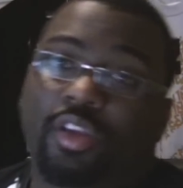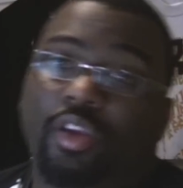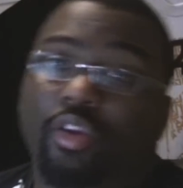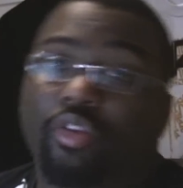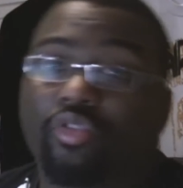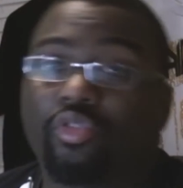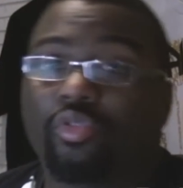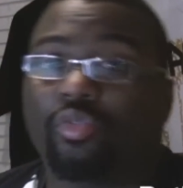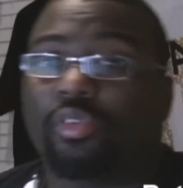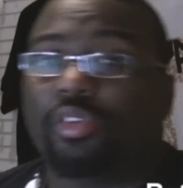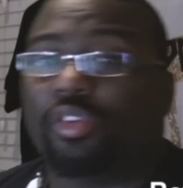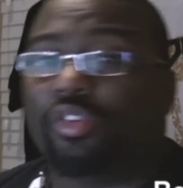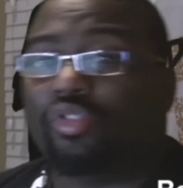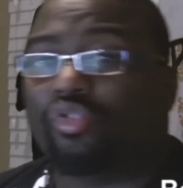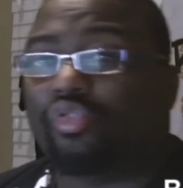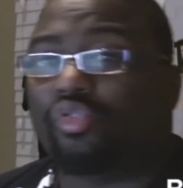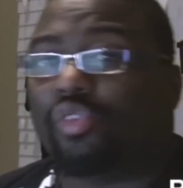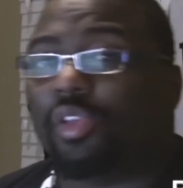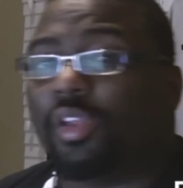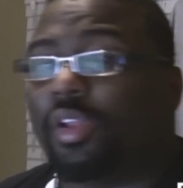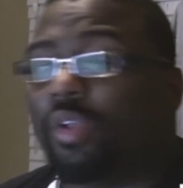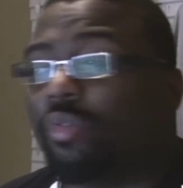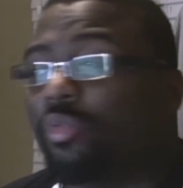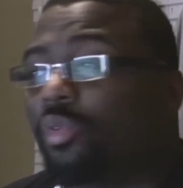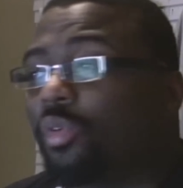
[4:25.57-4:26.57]
He also didn't
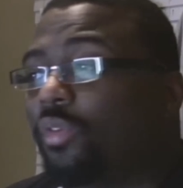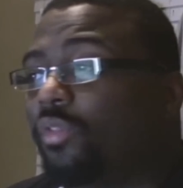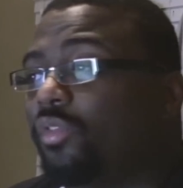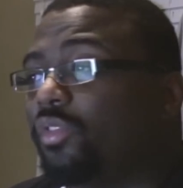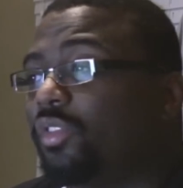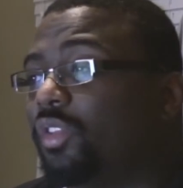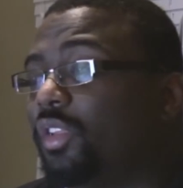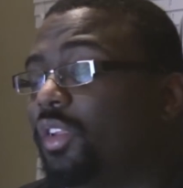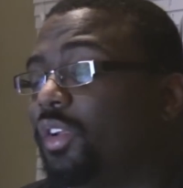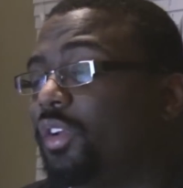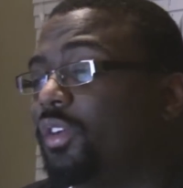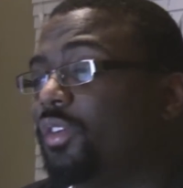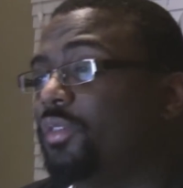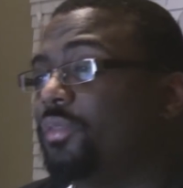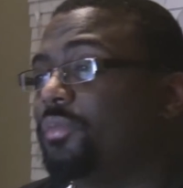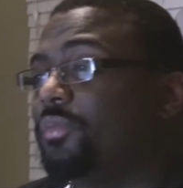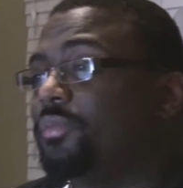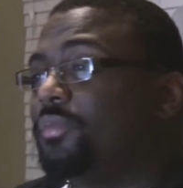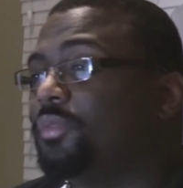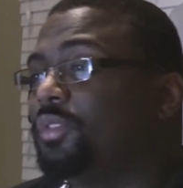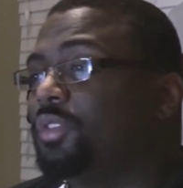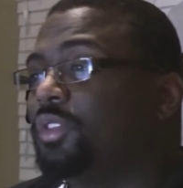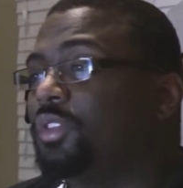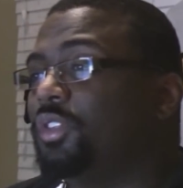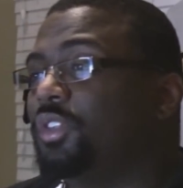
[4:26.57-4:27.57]
train at Wolf
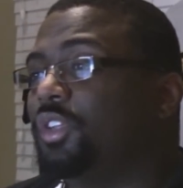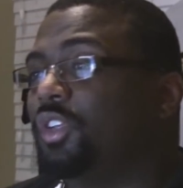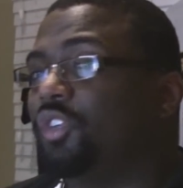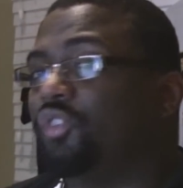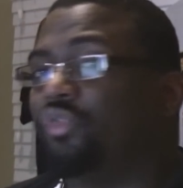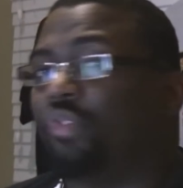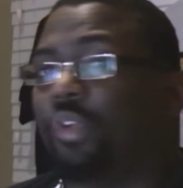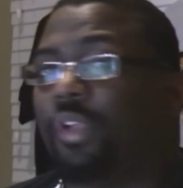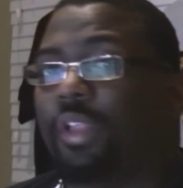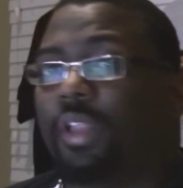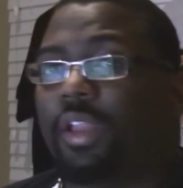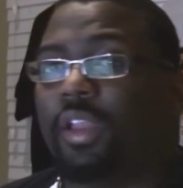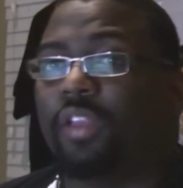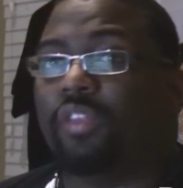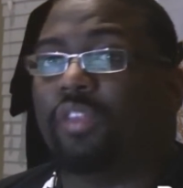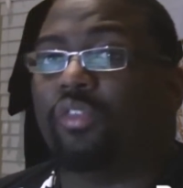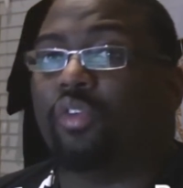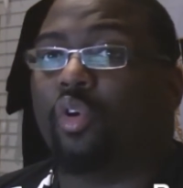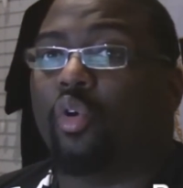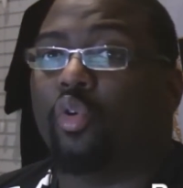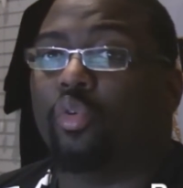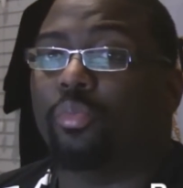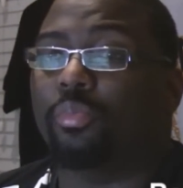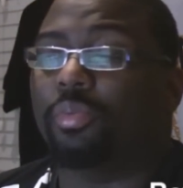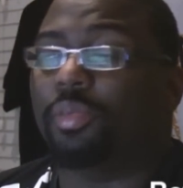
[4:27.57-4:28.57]
Slayer. He trained at
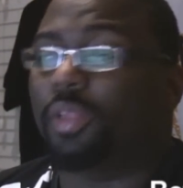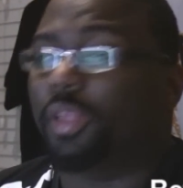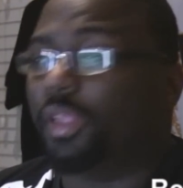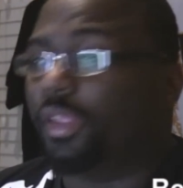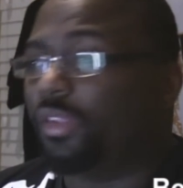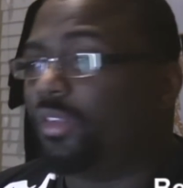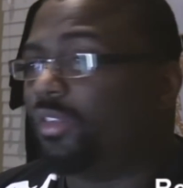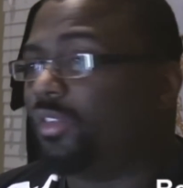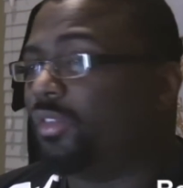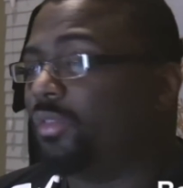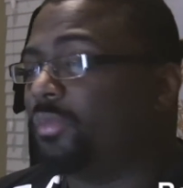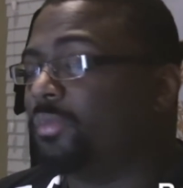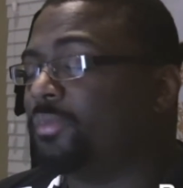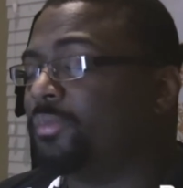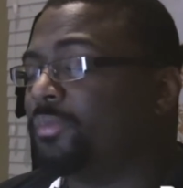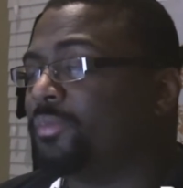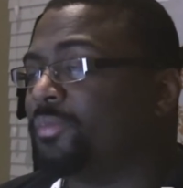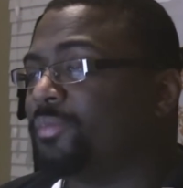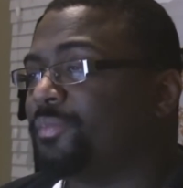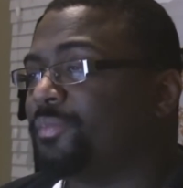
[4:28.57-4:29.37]
his own place.